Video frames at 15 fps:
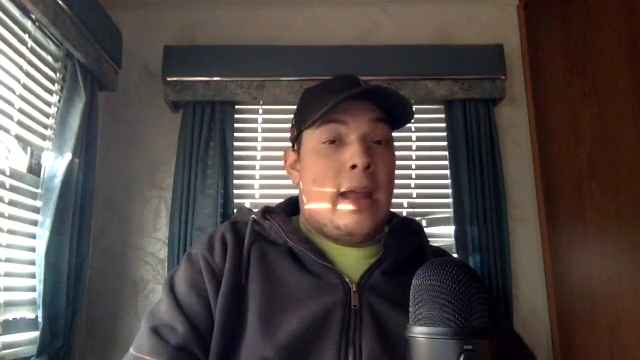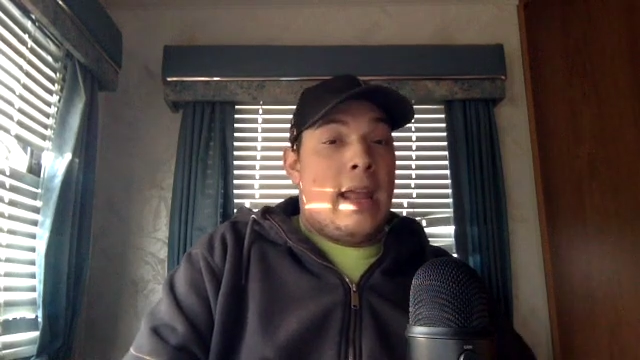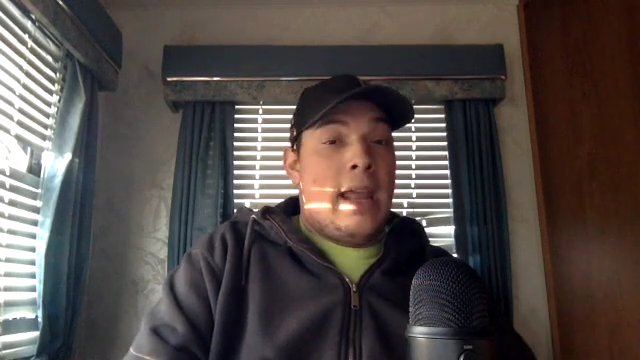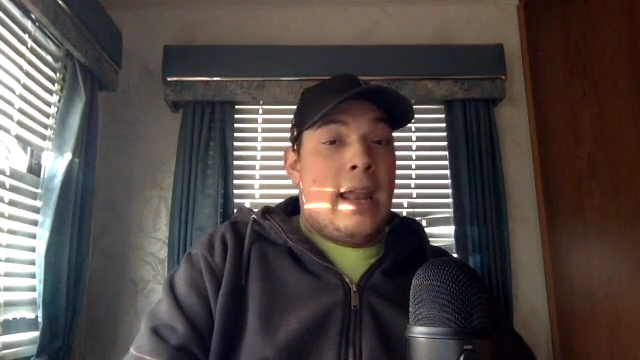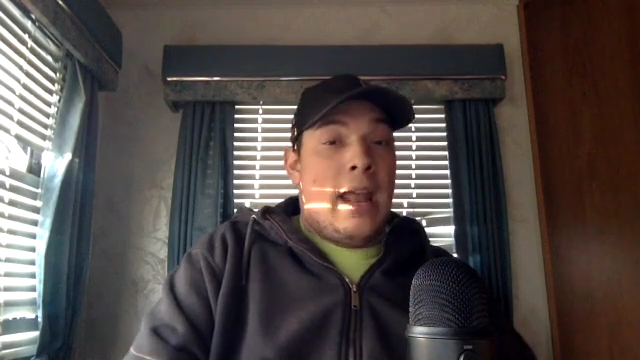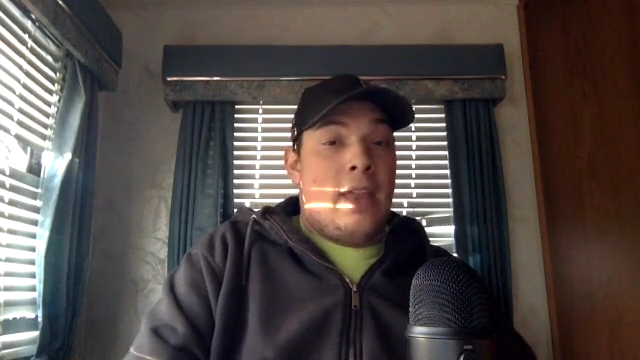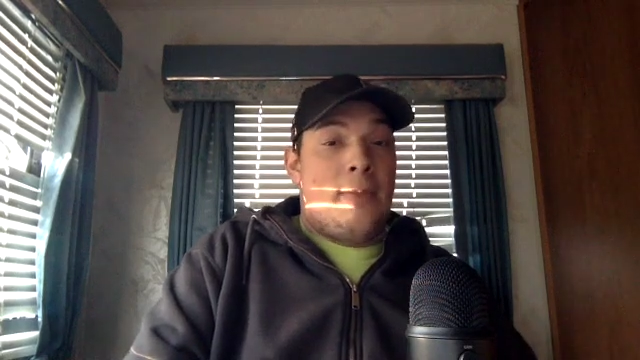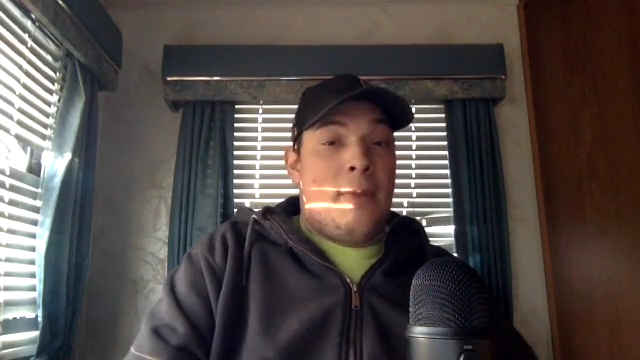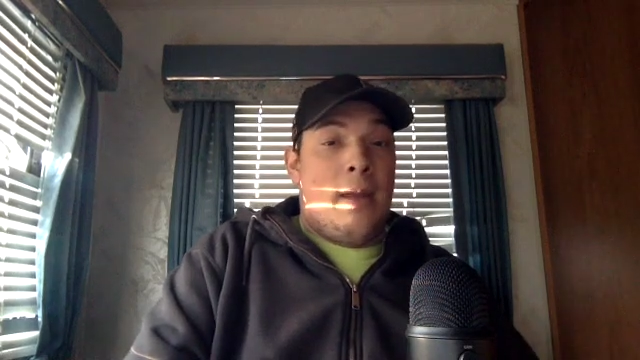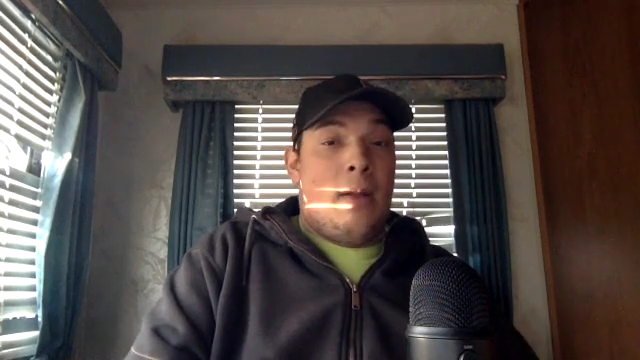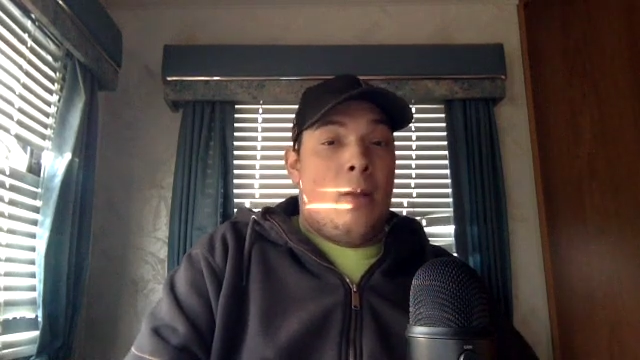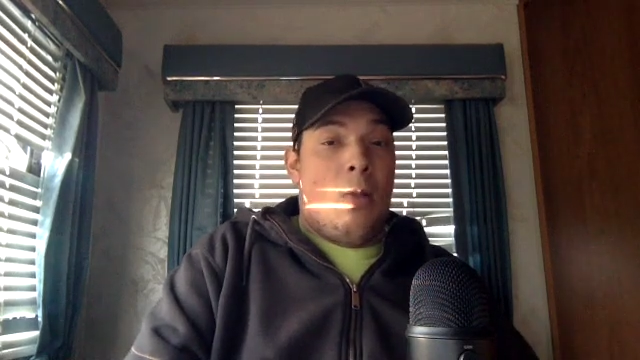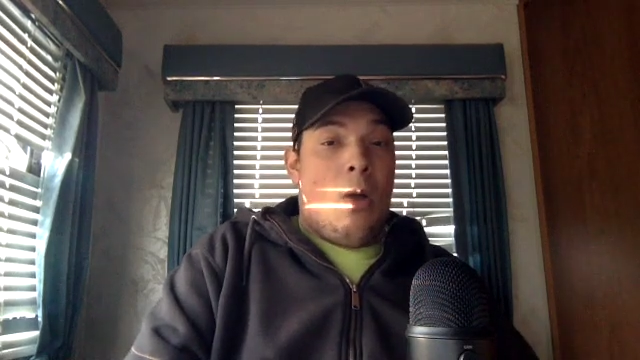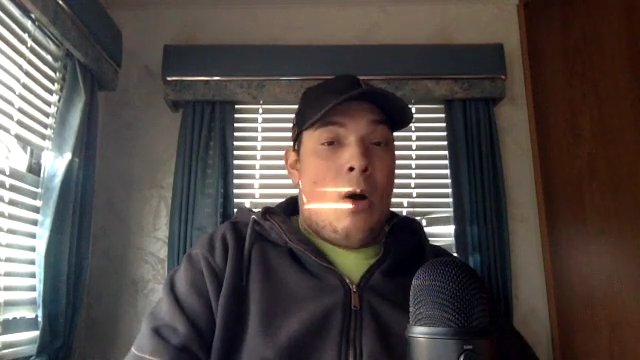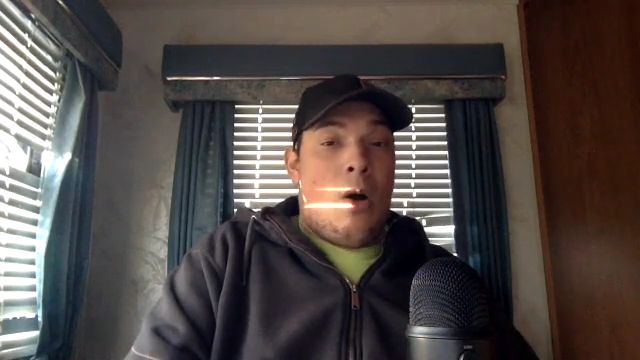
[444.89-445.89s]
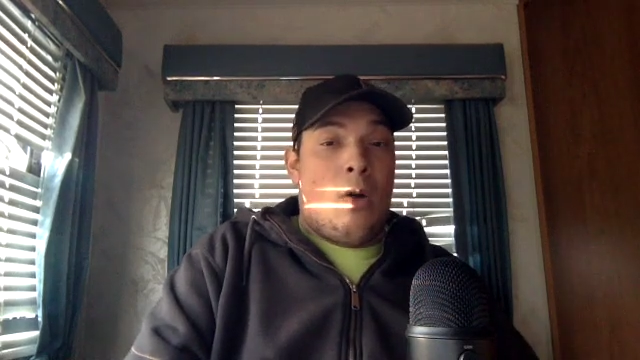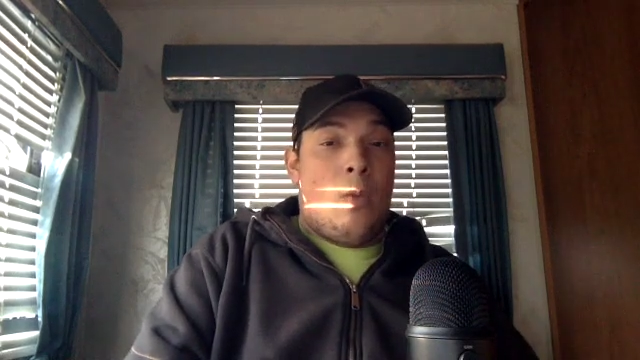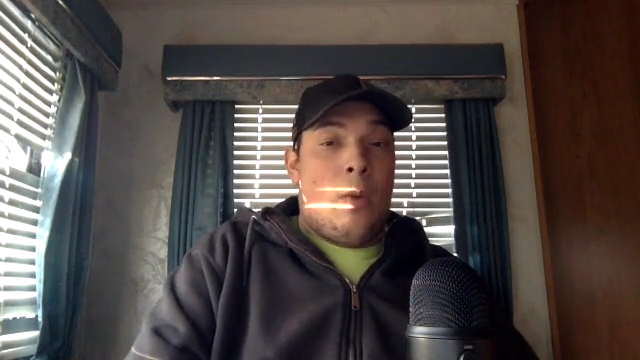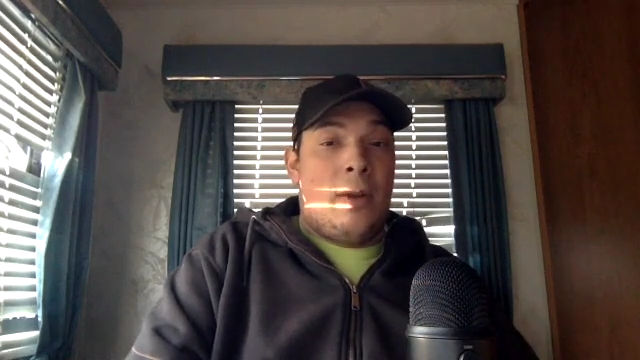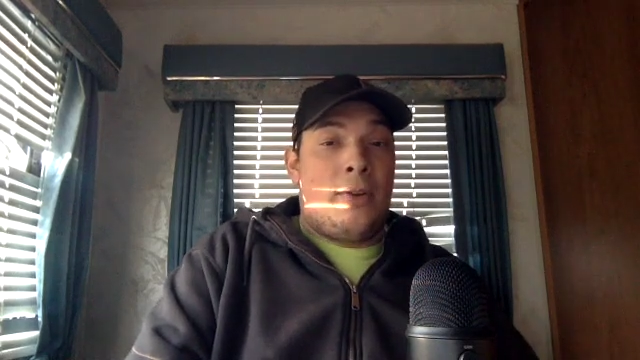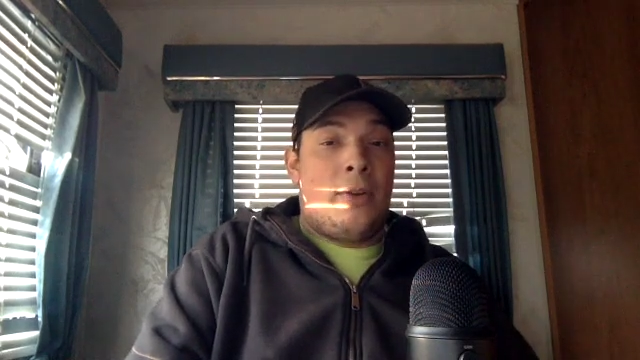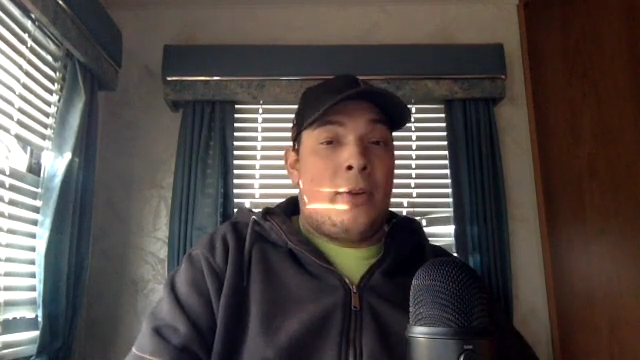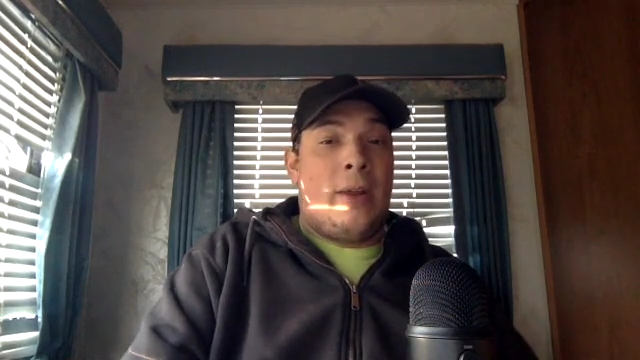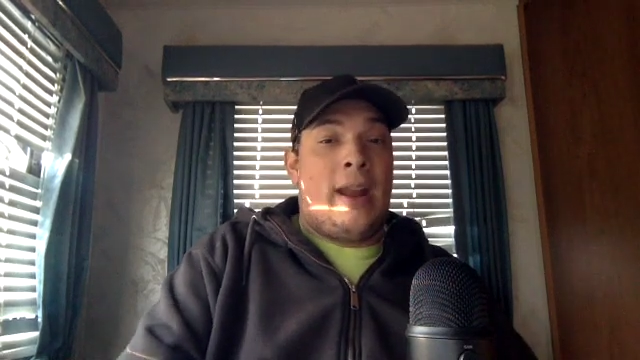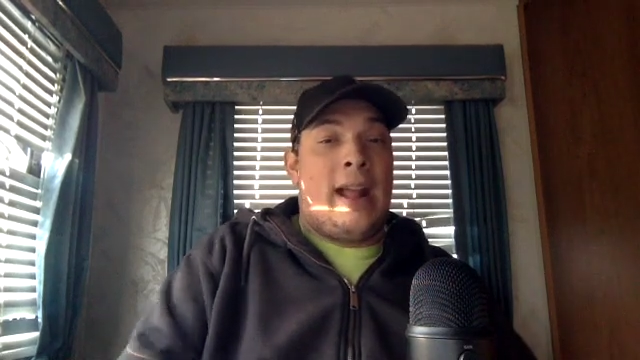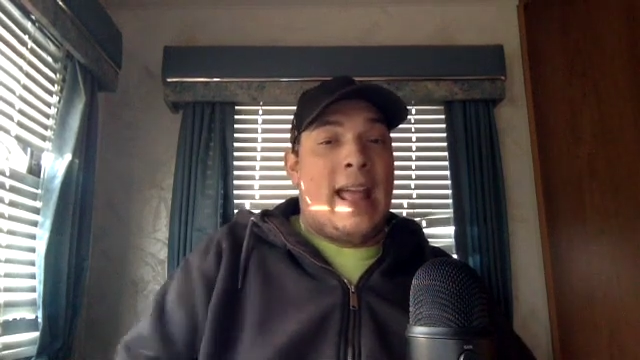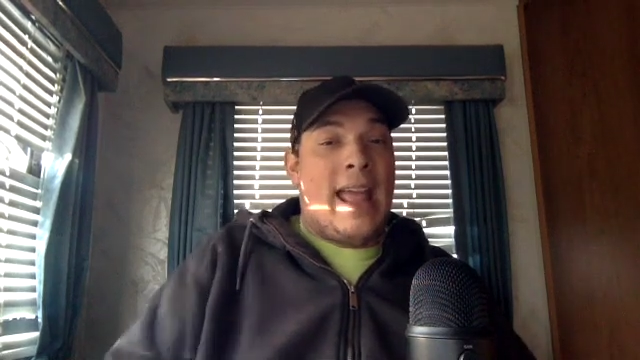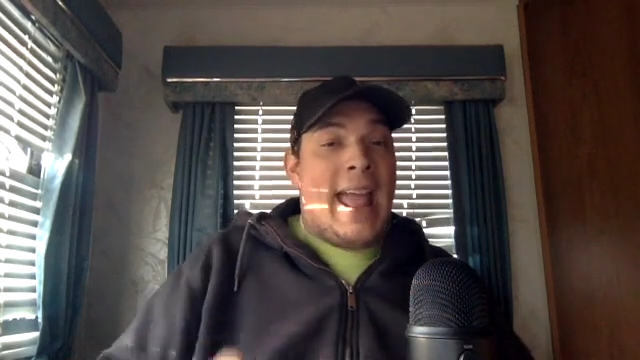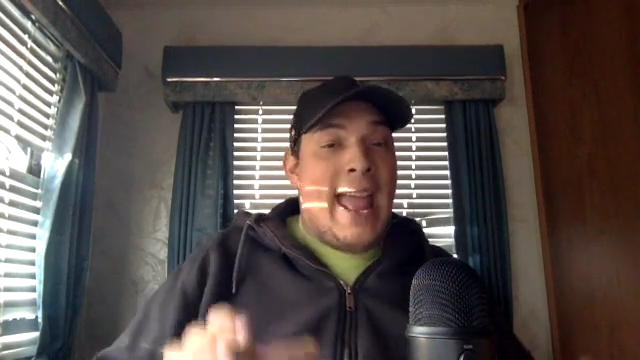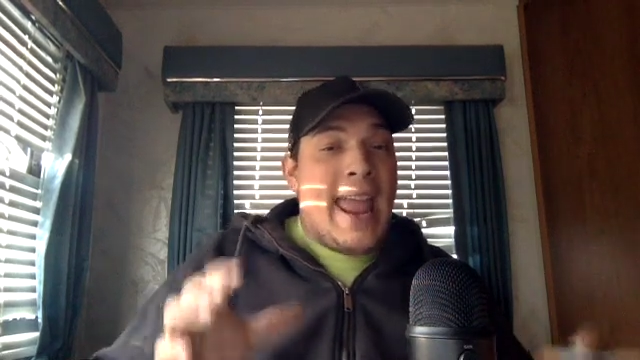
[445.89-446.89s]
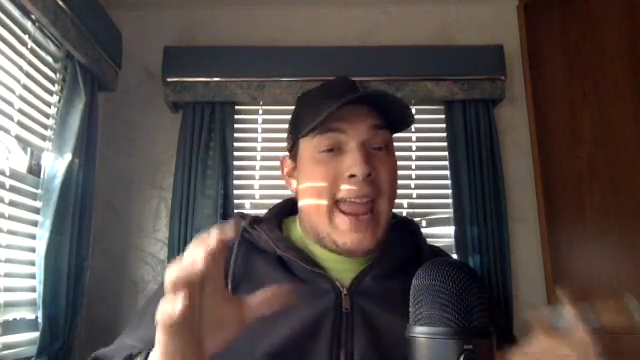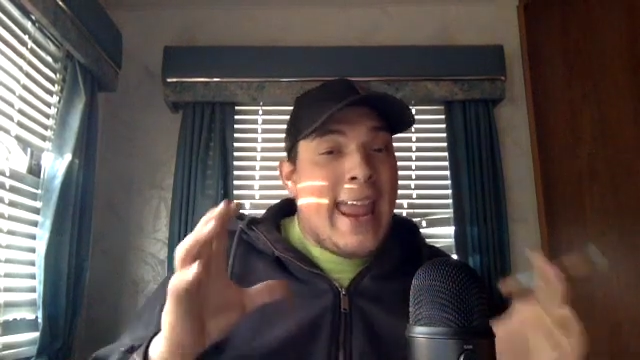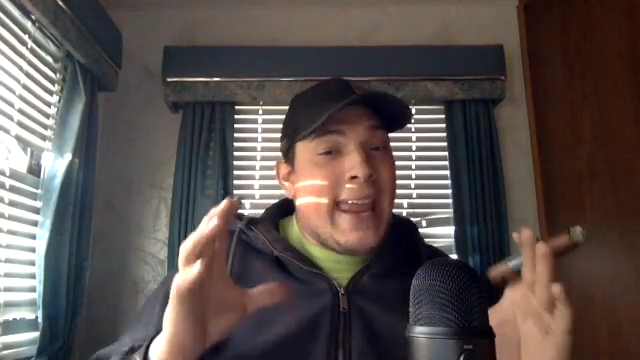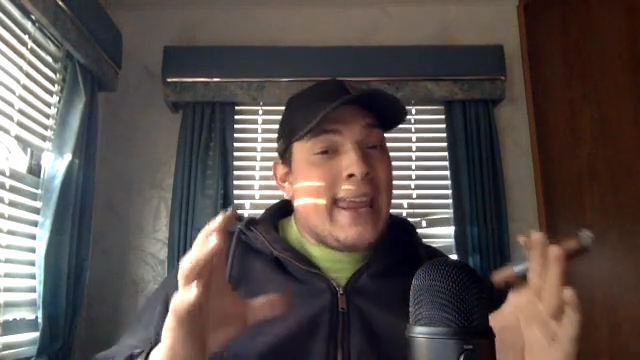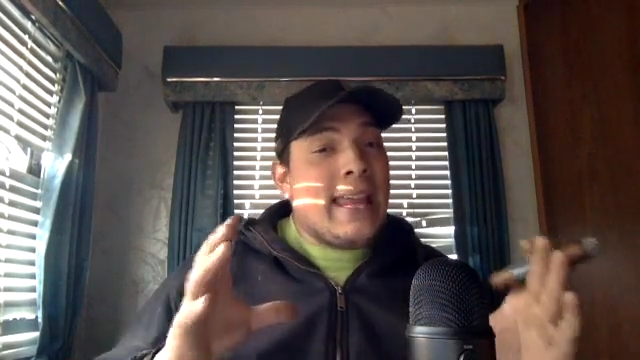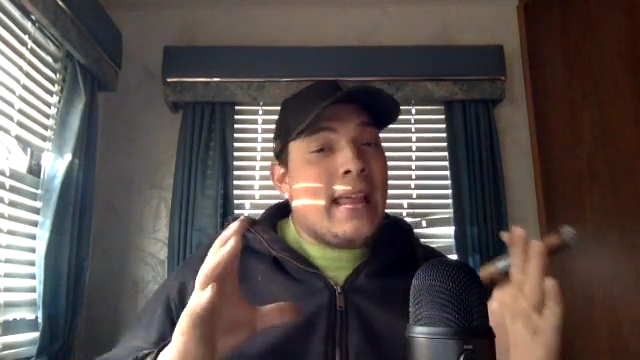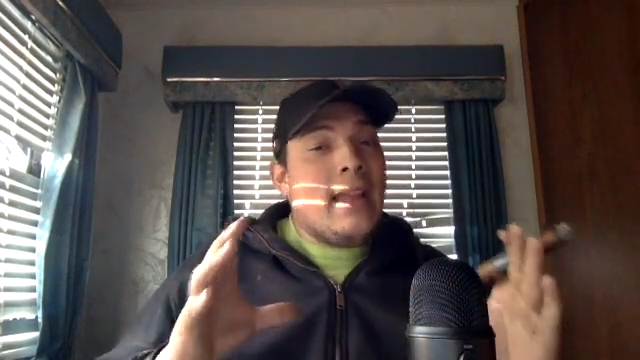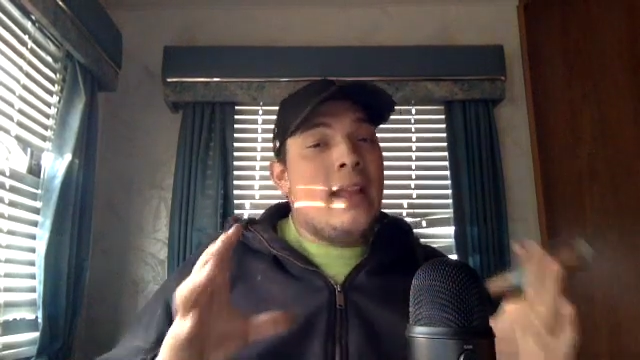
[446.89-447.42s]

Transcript: it has been a long winter, and I hate